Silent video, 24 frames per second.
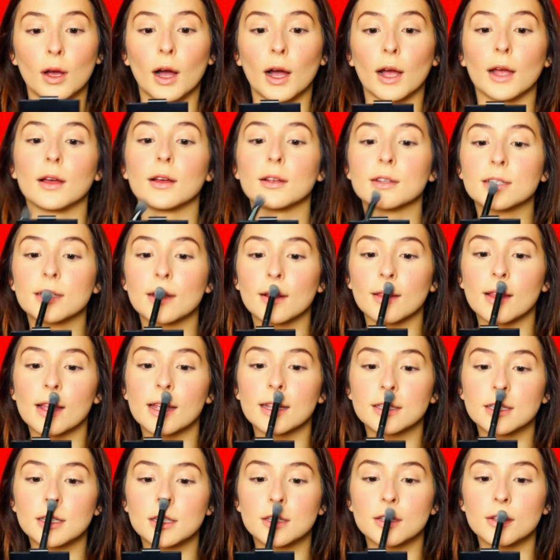I also
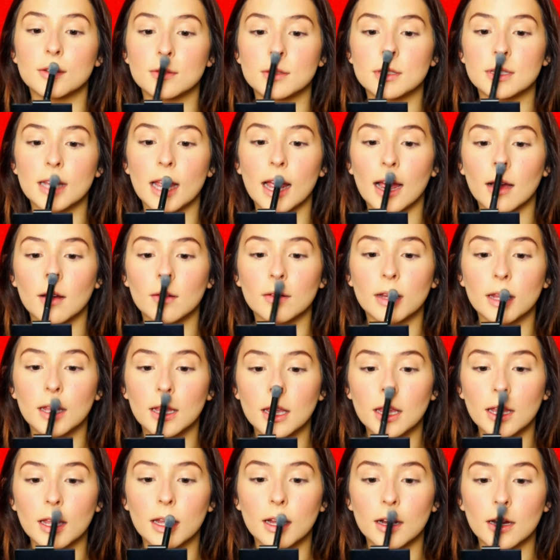like to do down
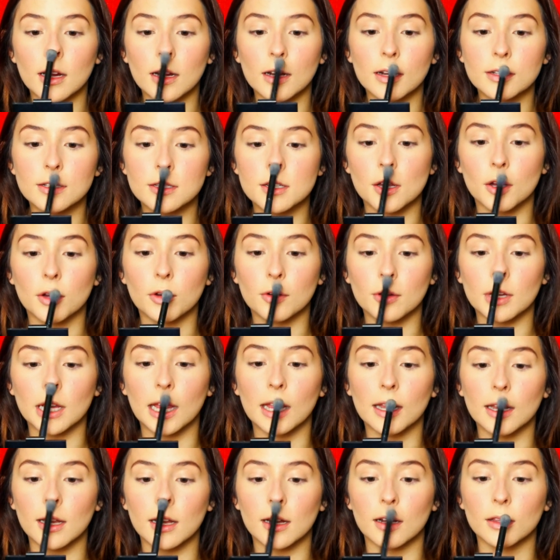here to
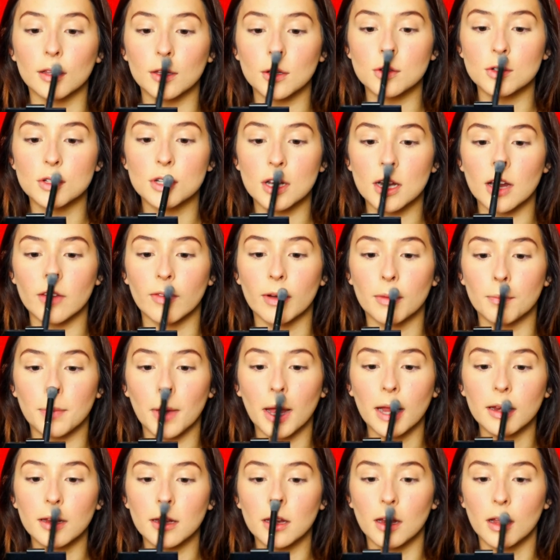create an illusion of a
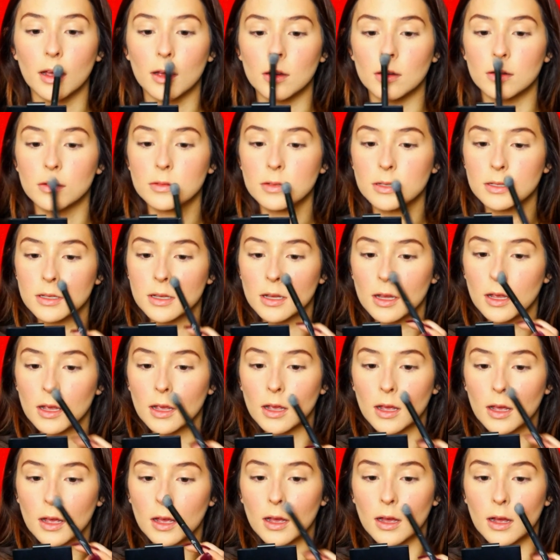button nose
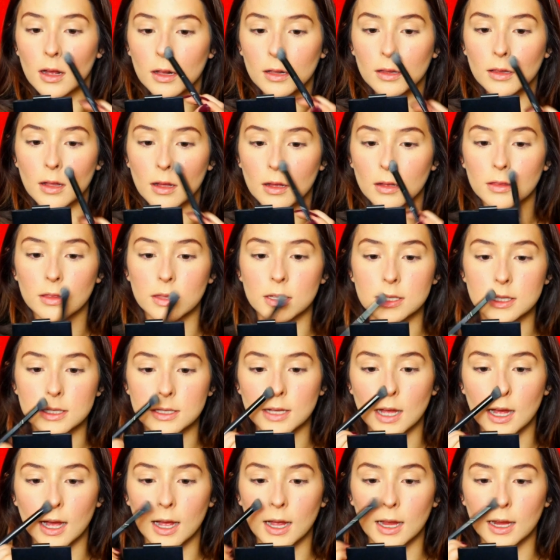along the
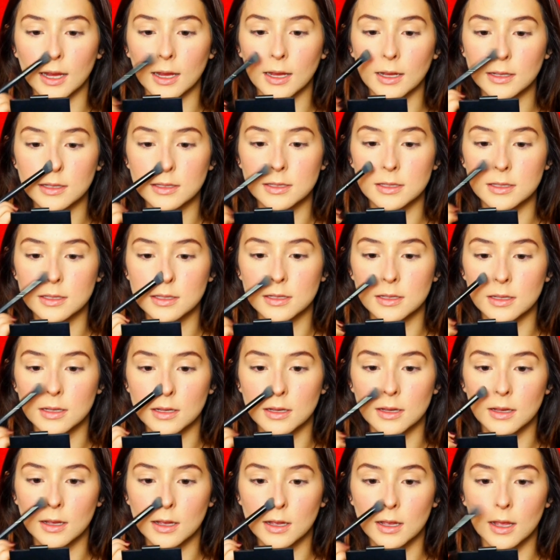sides.
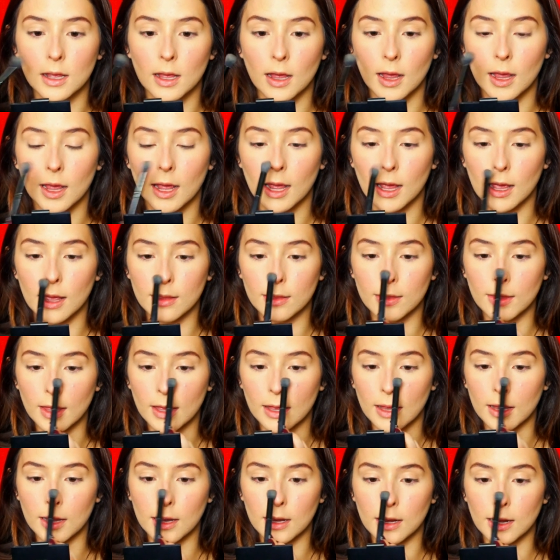And
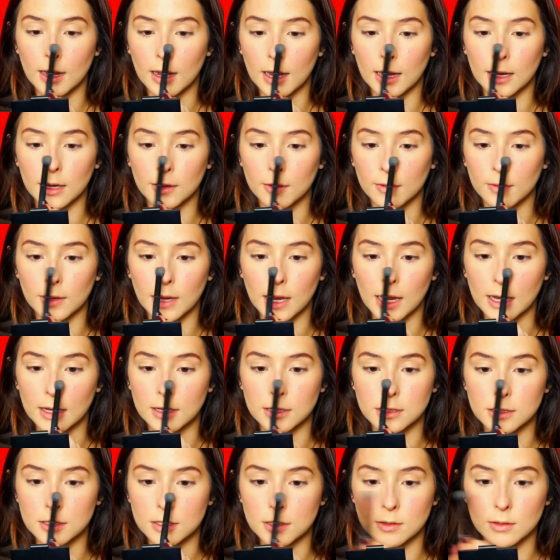then I
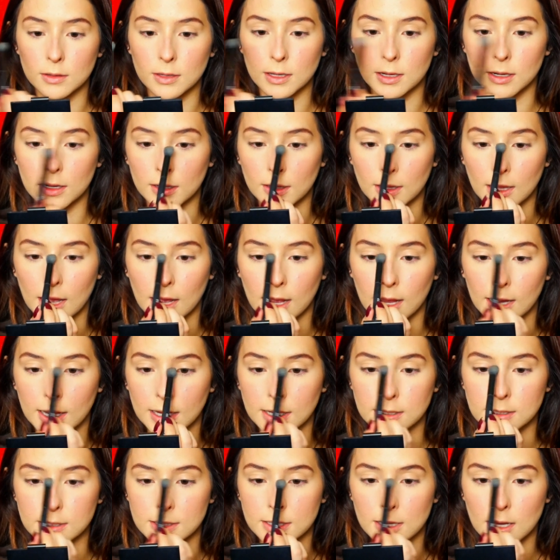create two little
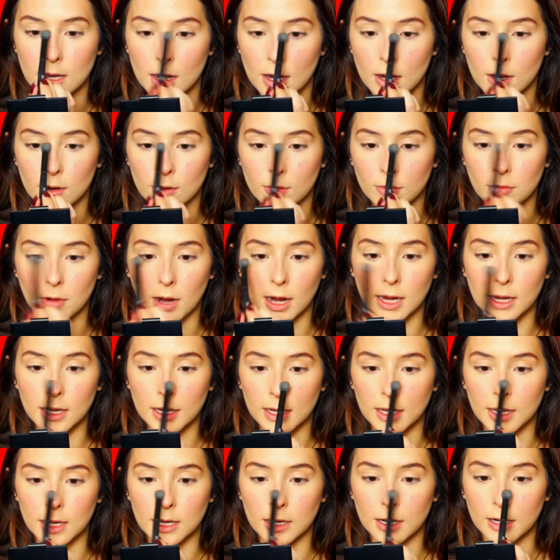lines right
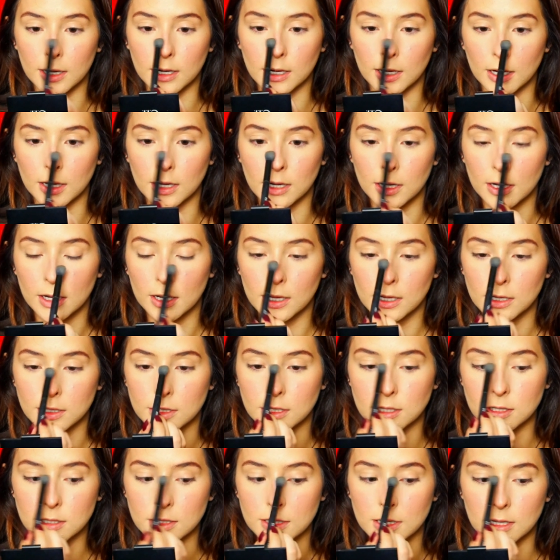here
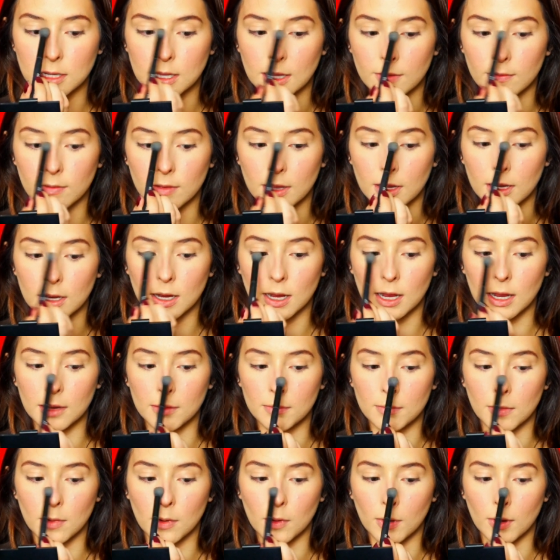just to give it a
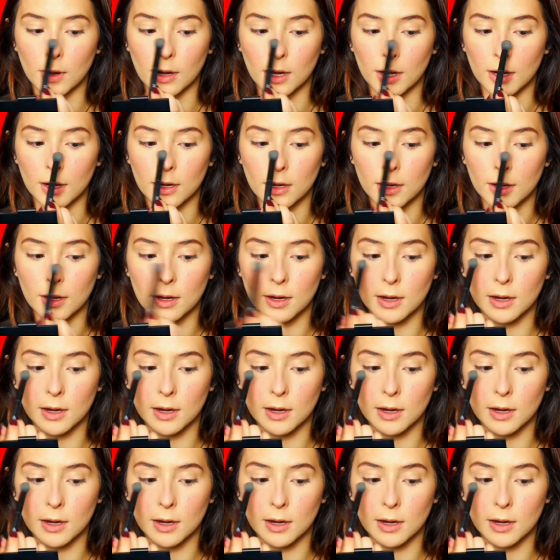more